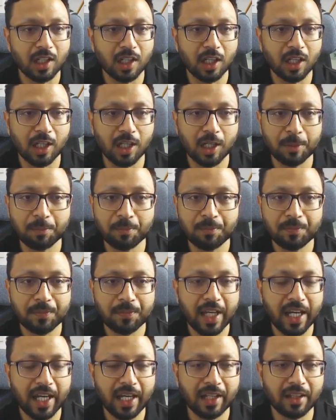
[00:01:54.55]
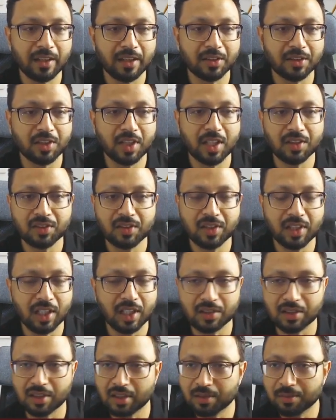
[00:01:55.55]
And as you can
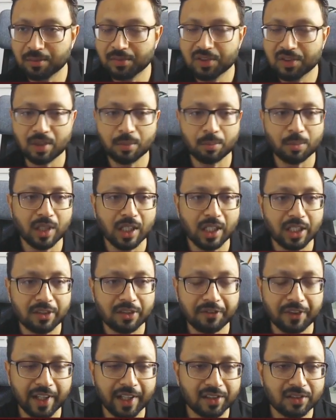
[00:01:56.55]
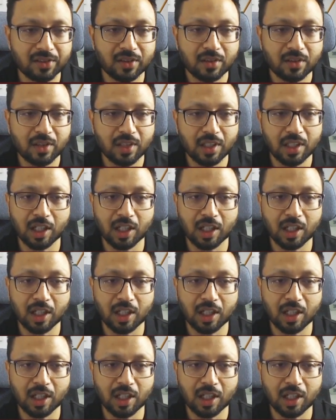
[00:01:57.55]
see, it's a simple interface.